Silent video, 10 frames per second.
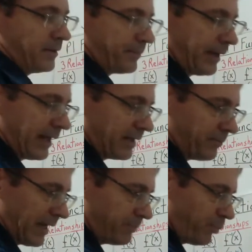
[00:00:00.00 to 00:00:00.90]

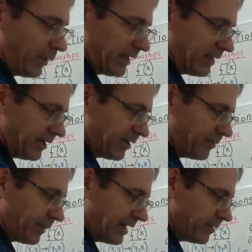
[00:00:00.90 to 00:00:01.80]
my point here
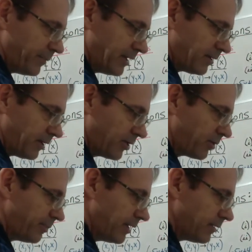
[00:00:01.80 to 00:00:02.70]
might have been a
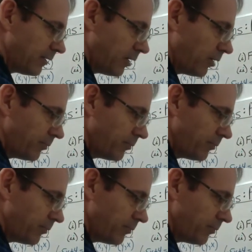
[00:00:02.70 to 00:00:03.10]
little bit low.